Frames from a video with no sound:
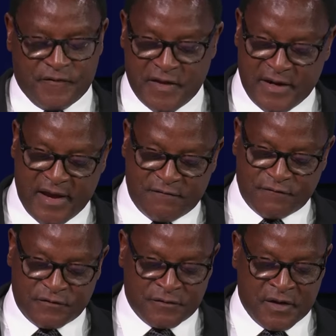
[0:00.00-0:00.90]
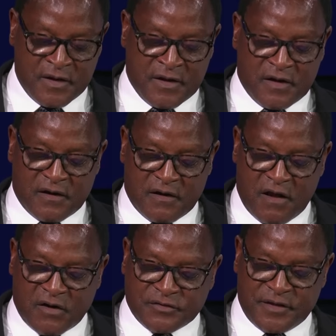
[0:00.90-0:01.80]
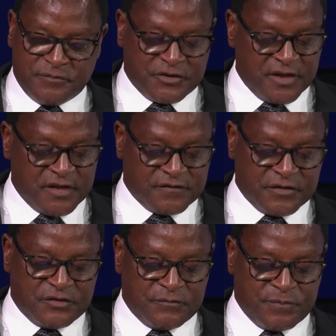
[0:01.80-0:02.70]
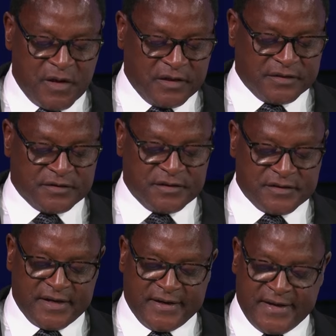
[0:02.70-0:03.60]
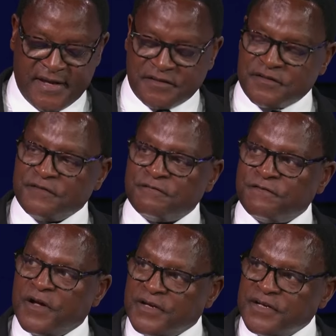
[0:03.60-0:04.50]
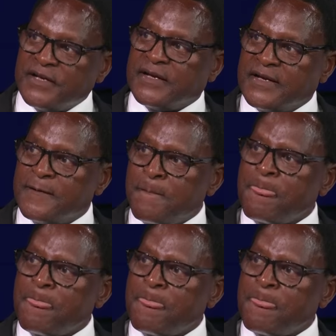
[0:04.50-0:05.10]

that have locked themselves into policies against funding